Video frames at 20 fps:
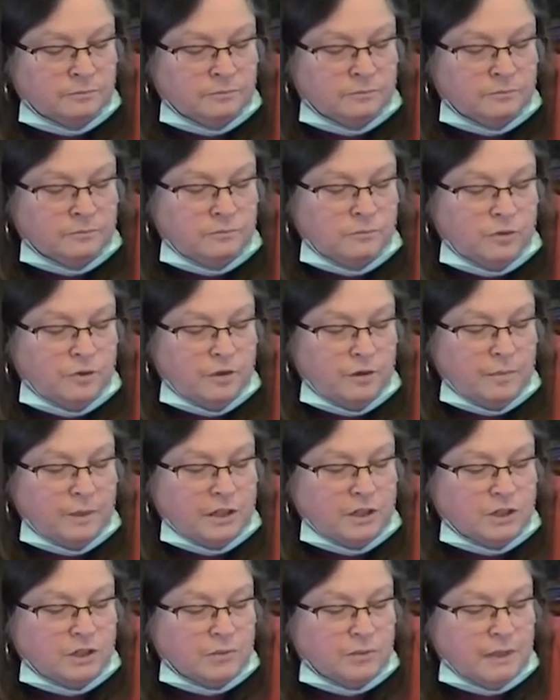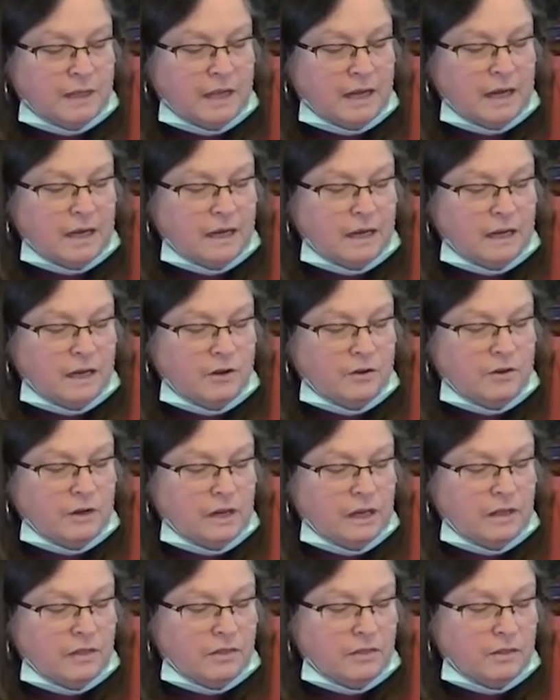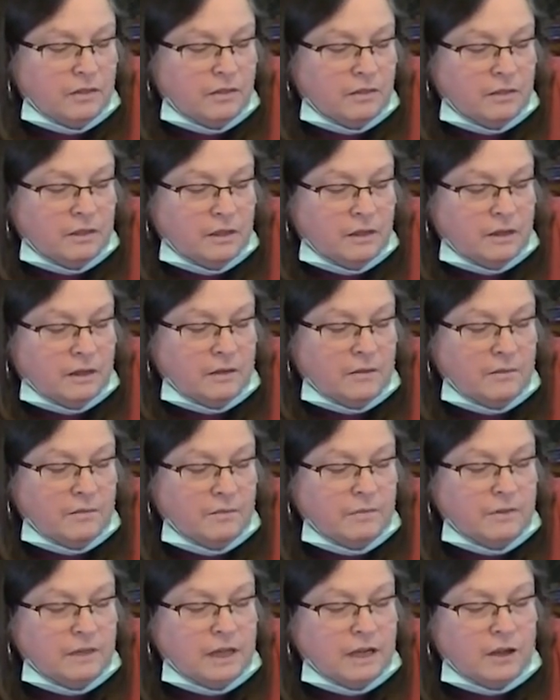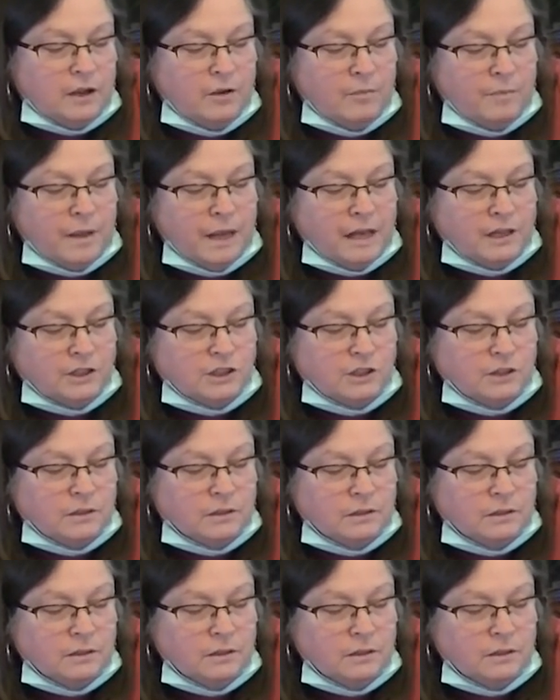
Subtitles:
I'm going to make sure we get it underneath the deco mesh.